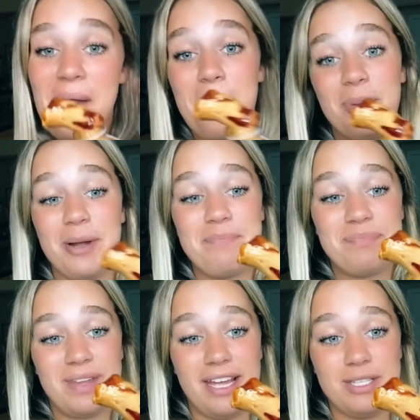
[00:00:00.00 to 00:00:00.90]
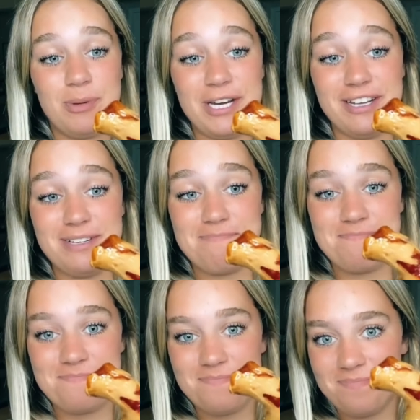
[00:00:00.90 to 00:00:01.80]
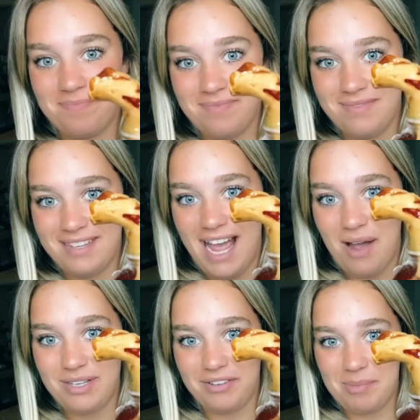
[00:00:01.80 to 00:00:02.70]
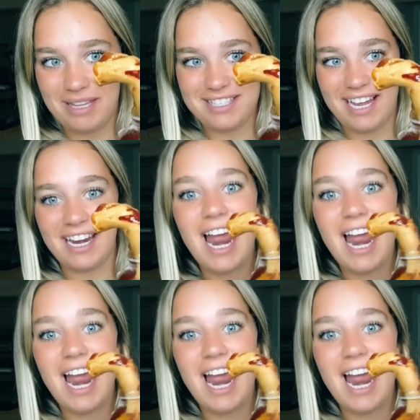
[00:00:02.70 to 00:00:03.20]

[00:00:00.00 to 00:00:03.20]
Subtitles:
but it's pretty good. I would definitely make this again.